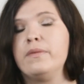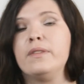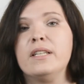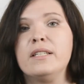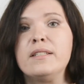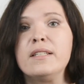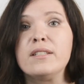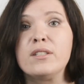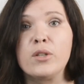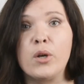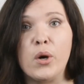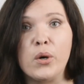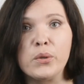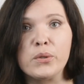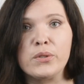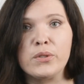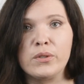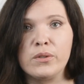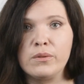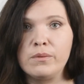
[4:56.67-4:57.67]
This is
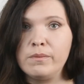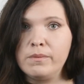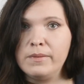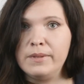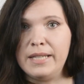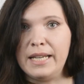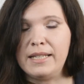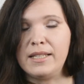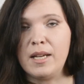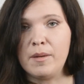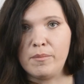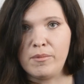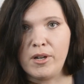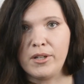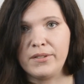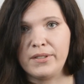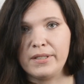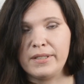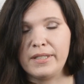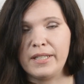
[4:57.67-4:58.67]
also data
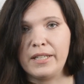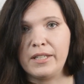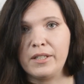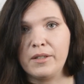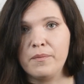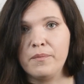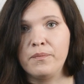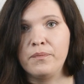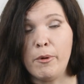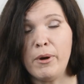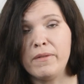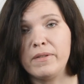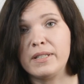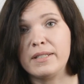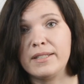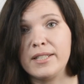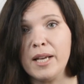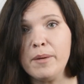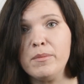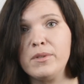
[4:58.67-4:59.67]
processing.
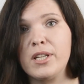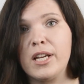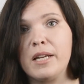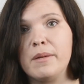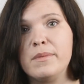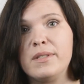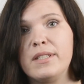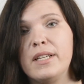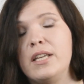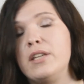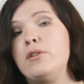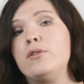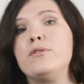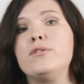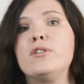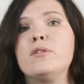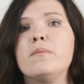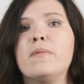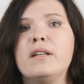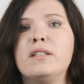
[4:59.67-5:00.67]
However, sometimes a
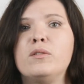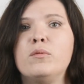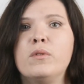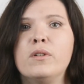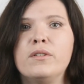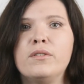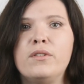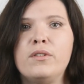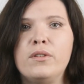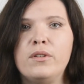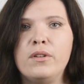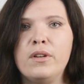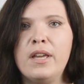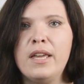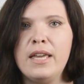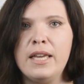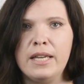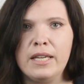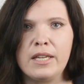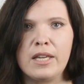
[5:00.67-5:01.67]
user might want to
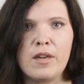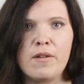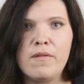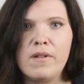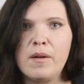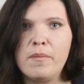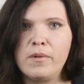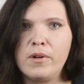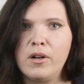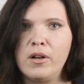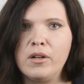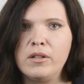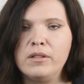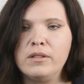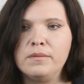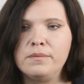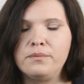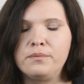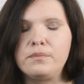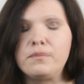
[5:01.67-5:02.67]
give up
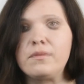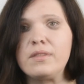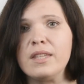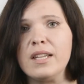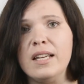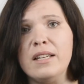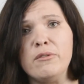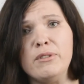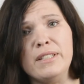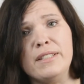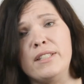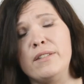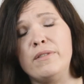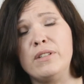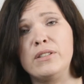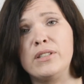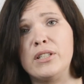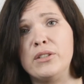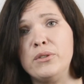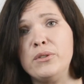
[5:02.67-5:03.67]
on
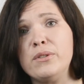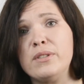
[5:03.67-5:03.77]
receiving the